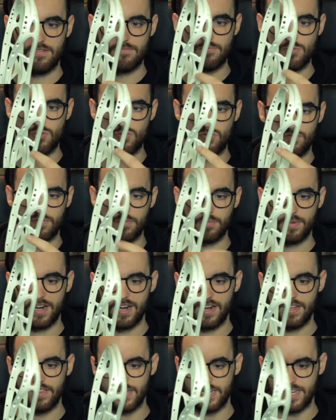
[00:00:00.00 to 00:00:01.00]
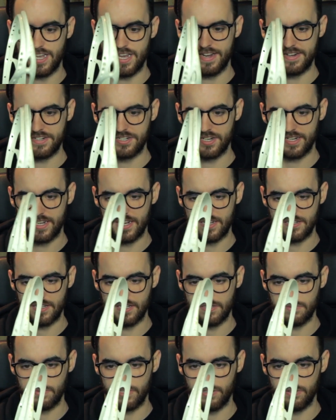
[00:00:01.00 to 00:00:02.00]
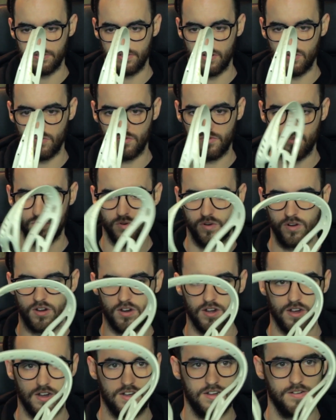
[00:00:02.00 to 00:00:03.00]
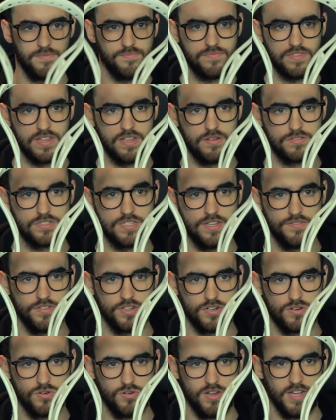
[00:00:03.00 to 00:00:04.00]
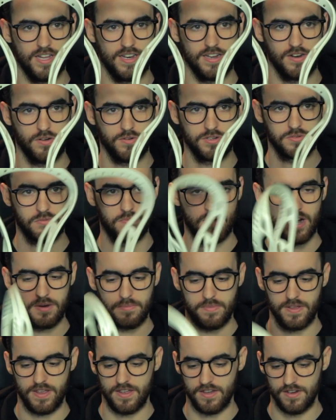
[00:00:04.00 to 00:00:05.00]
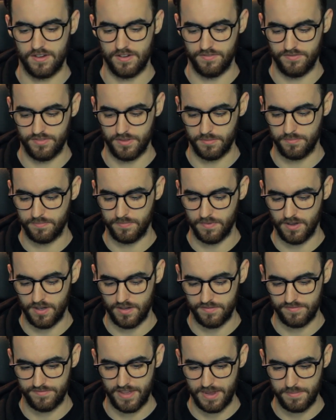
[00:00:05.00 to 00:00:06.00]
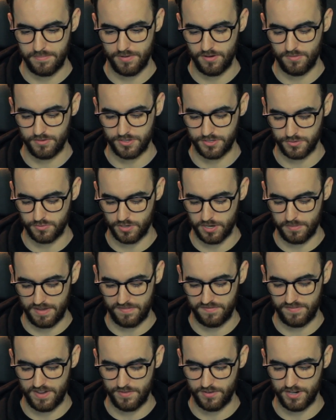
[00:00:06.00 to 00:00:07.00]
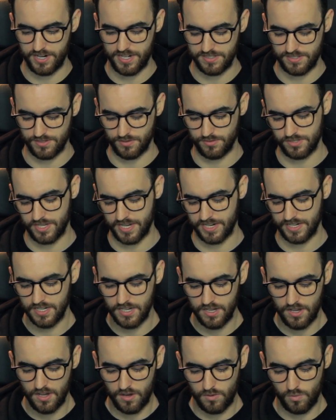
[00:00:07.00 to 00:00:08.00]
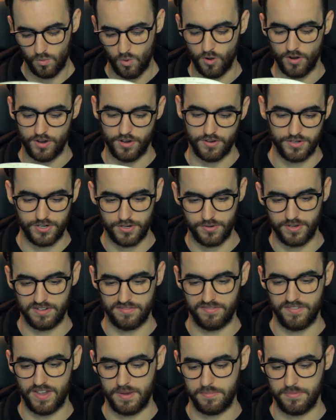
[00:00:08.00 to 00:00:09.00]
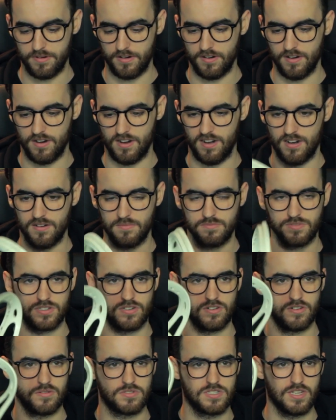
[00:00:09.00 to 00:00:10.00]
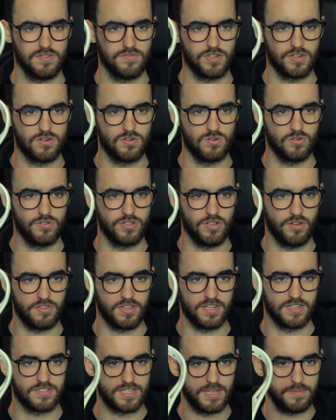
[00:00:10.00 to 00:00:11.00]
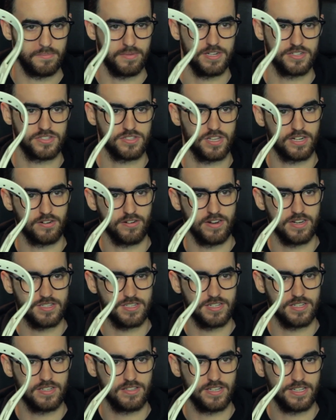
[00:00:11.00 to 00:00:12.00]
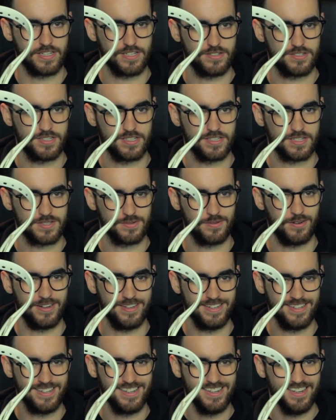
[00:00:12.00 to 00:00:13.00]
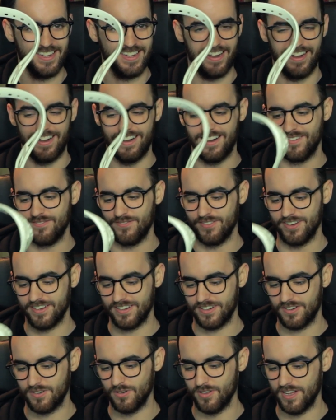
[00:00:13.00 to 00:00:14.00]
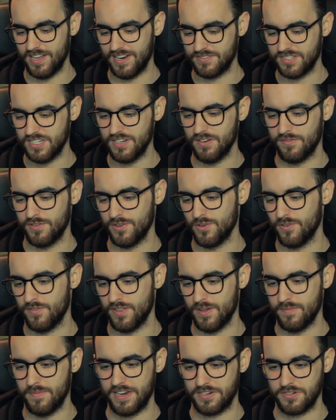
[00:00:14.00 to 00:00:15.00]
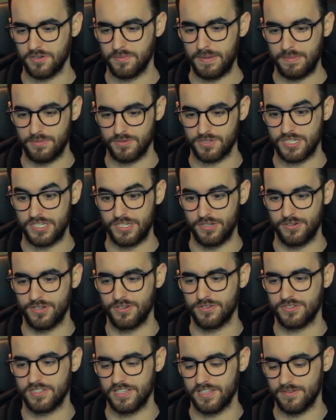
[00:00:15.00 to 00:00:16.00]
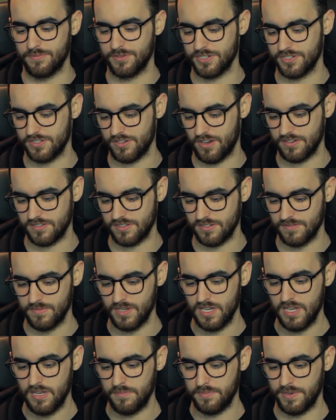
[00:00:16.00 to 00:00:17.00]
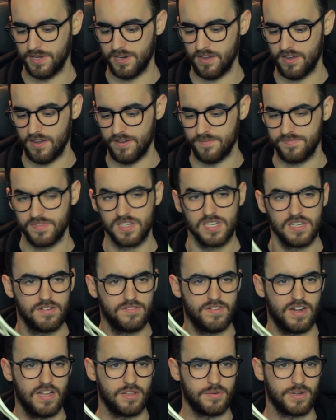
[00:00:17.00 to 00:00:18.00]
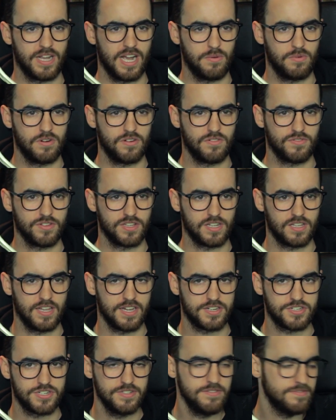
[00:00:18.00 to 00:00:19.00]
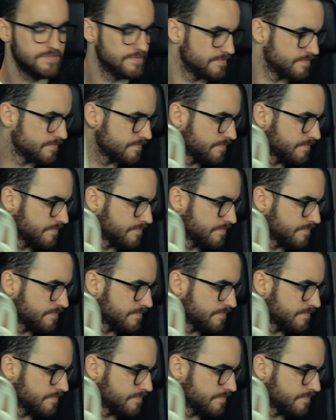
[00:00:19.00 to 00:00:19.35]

move from behind the cage. I guess that's what they were going for. It was definitely a cool head. It always reminded me of the Vapor, which is one of my favorite heads. So it was like Warrior doing a Vapor, so it was definitely cool. The only thing is they pinched like crazy, like you see this one. But a cool head. I've seen a few of them, actually, people still using them, which is awesome. But finally we got one for the collection.